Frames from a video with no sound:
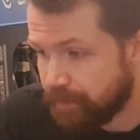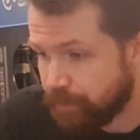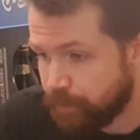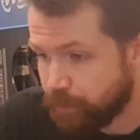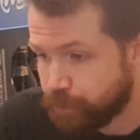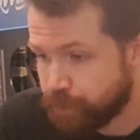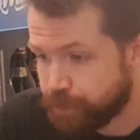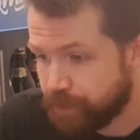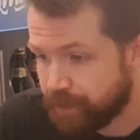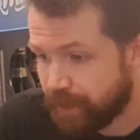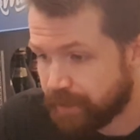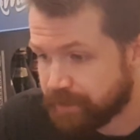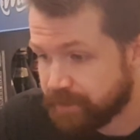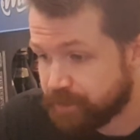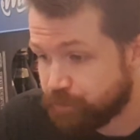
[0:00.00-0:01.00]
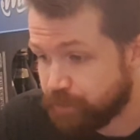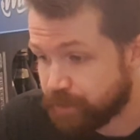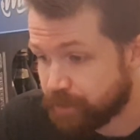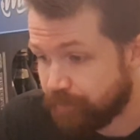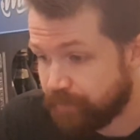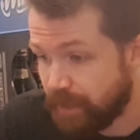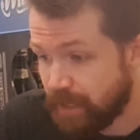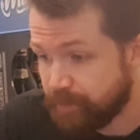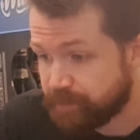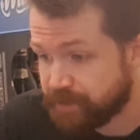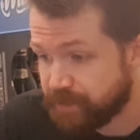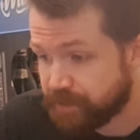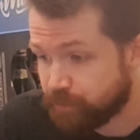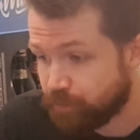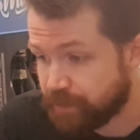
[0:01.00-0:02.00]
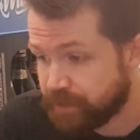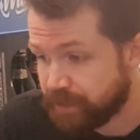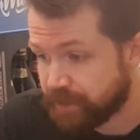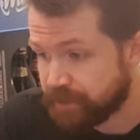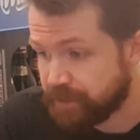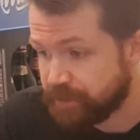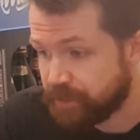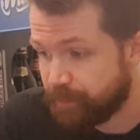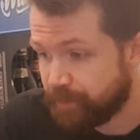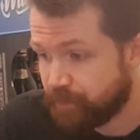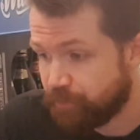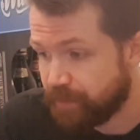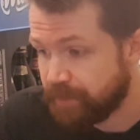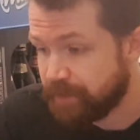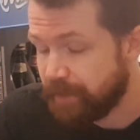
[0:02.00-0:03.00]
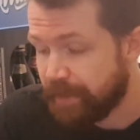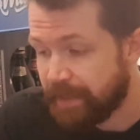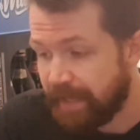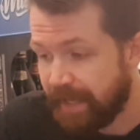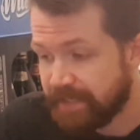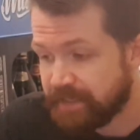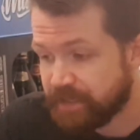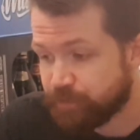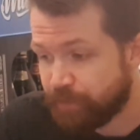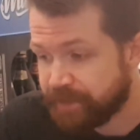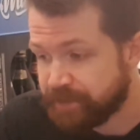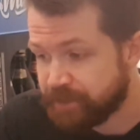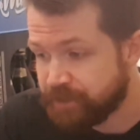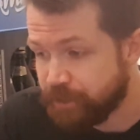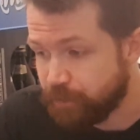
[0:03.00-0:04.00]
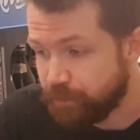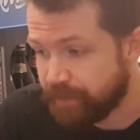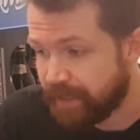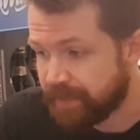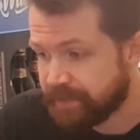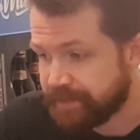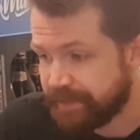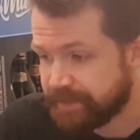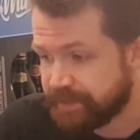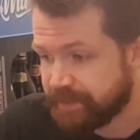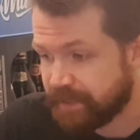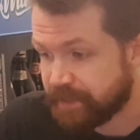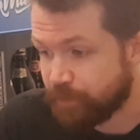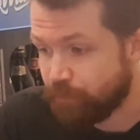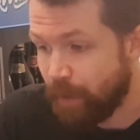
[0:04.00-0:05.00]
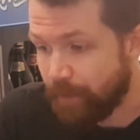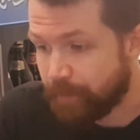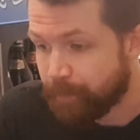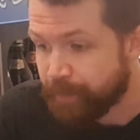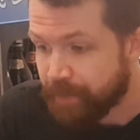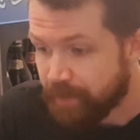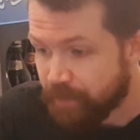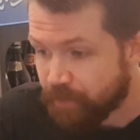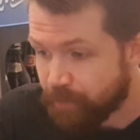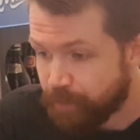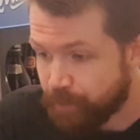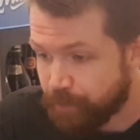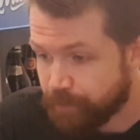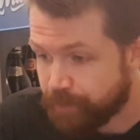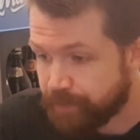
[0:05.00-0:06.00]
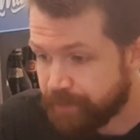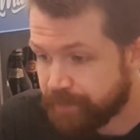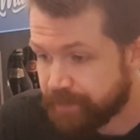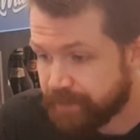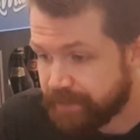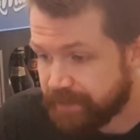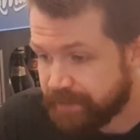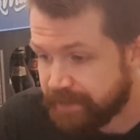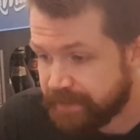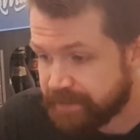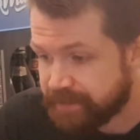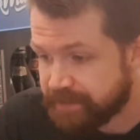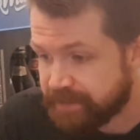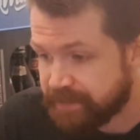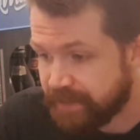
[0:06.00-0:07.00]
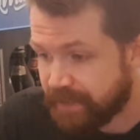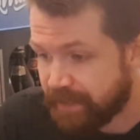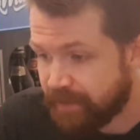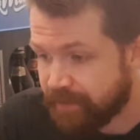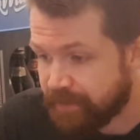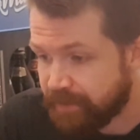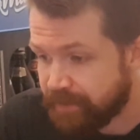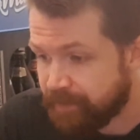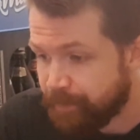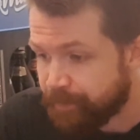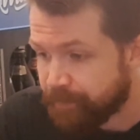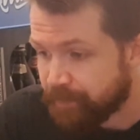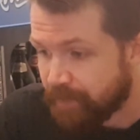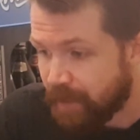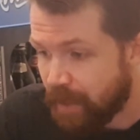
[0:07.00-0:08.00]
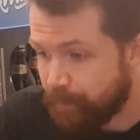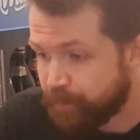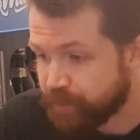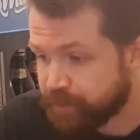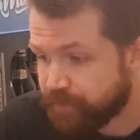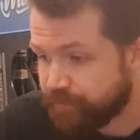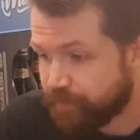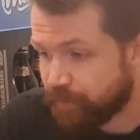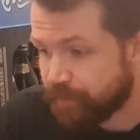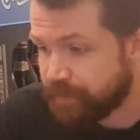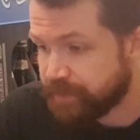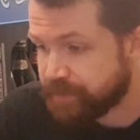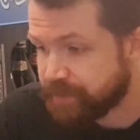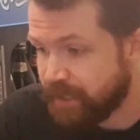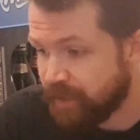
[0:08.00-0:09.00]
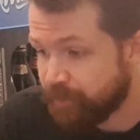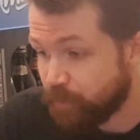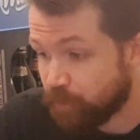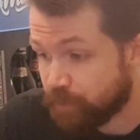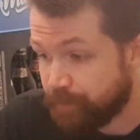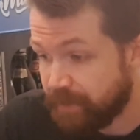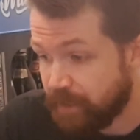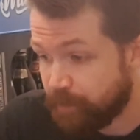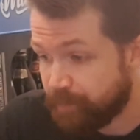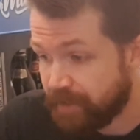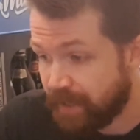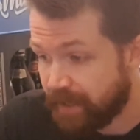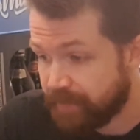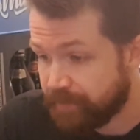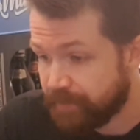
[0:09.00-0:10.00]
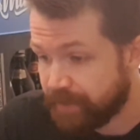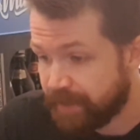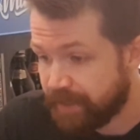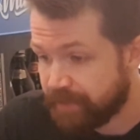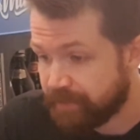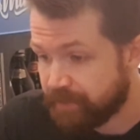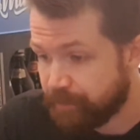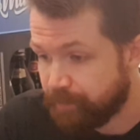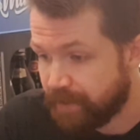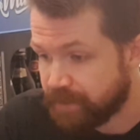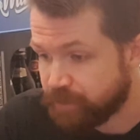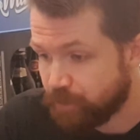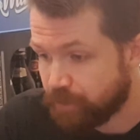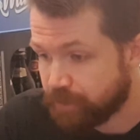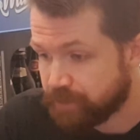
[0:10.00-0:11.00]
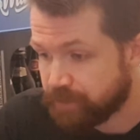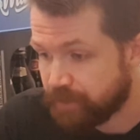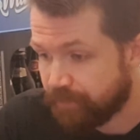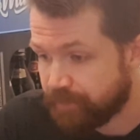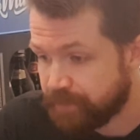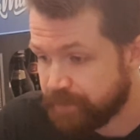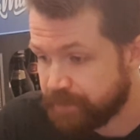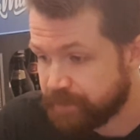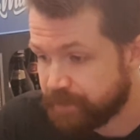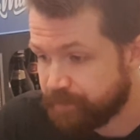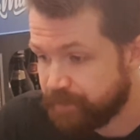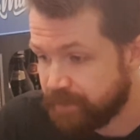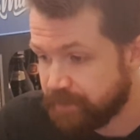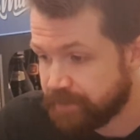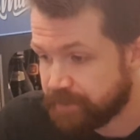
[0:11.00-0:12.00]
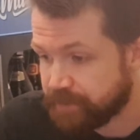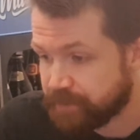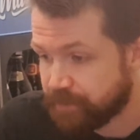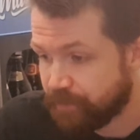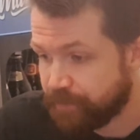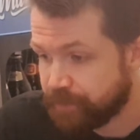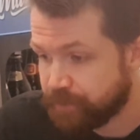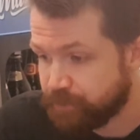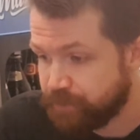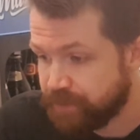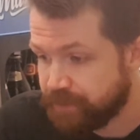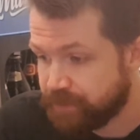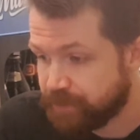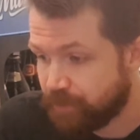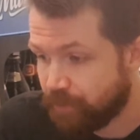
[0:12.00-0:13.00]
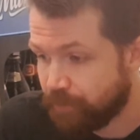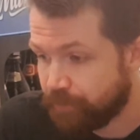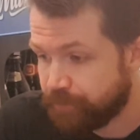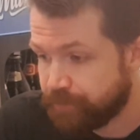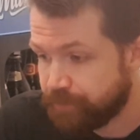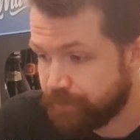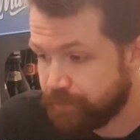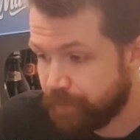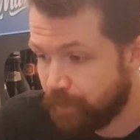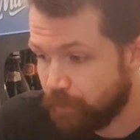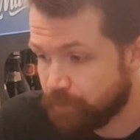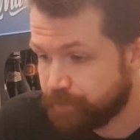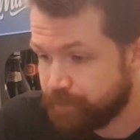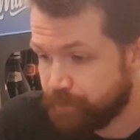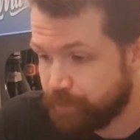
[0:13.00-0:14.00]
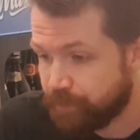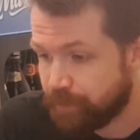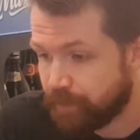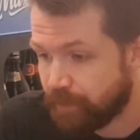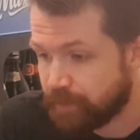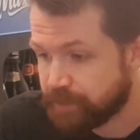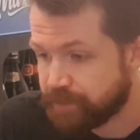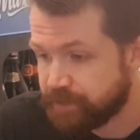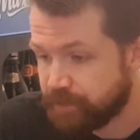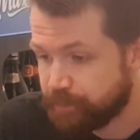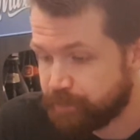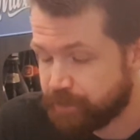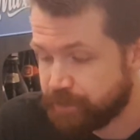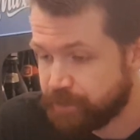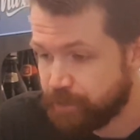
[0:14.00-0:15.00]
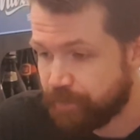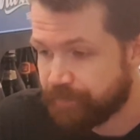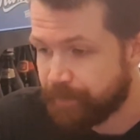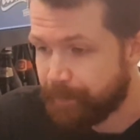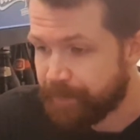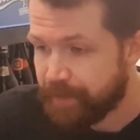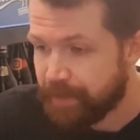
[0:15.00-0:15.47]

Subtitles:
Lütschena district of Leipzig, which existed between 1822 and 1991. The brewery is the eponym for the Sternburg beer brand, and the majority of the listed buildings on the streets to the old brewery are still preserved.